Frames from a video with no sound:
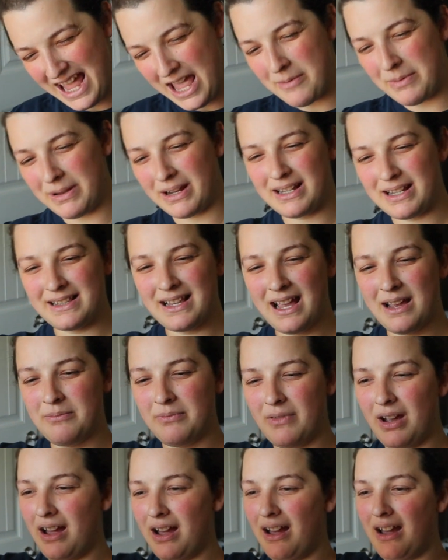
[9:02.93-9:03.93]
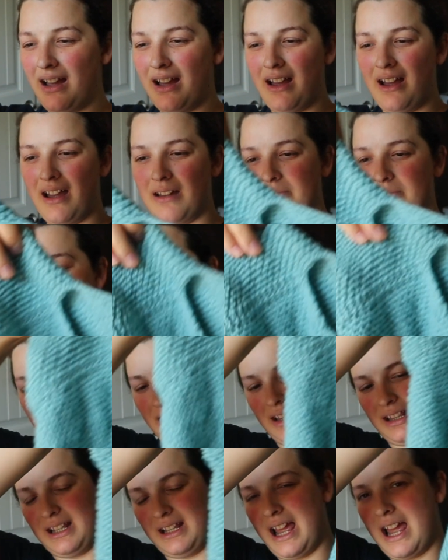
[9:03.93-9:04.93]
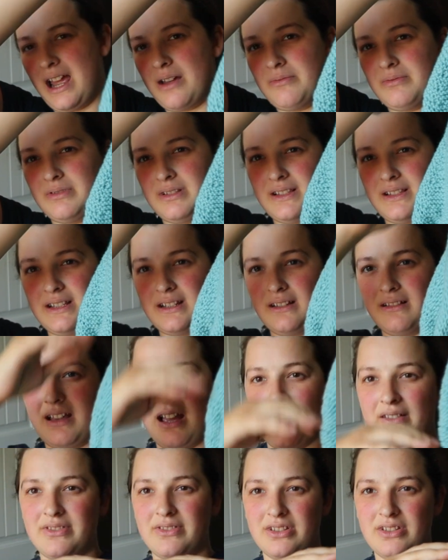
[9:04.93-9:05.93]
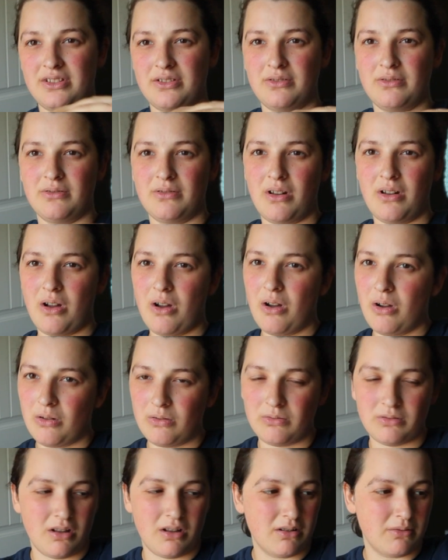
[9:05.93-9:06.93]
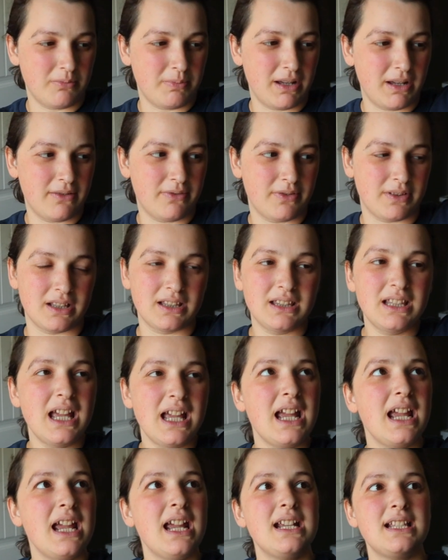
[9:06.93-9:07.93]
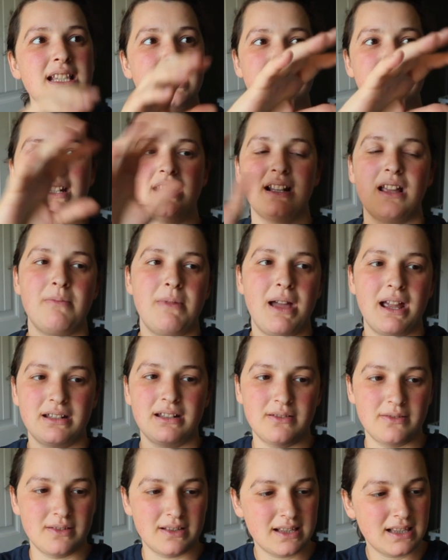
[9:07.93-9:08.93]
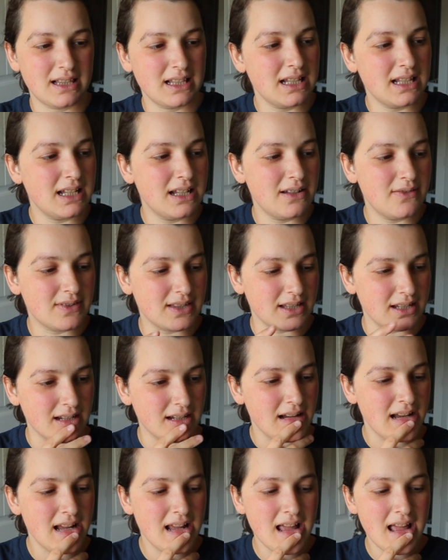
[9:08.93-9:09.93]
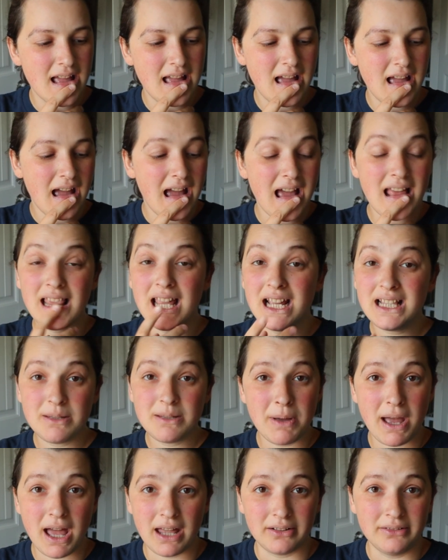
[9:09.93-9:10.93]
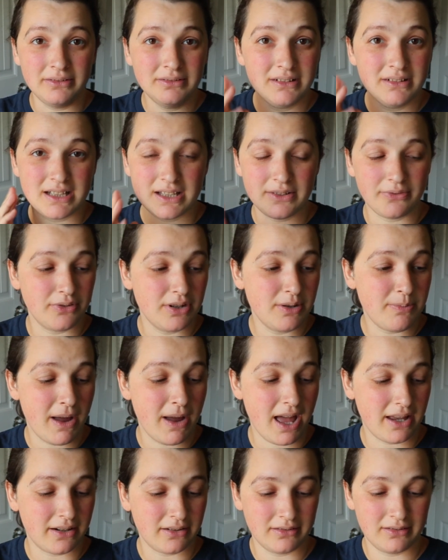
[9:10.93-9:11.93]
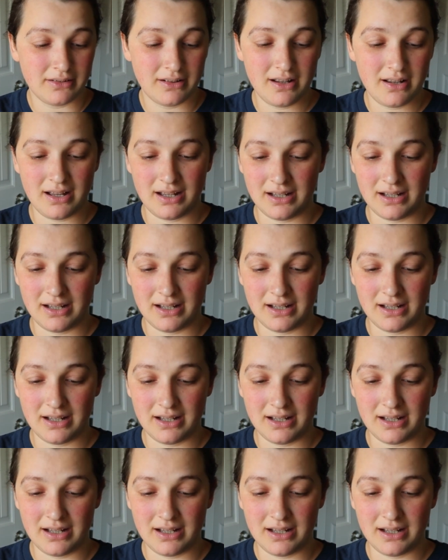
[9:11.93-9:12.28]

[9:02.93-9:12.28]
Because I would still have to do a whole long bit for the legs and then come back into the sleeves. And I like the pattern. It's a free pattern.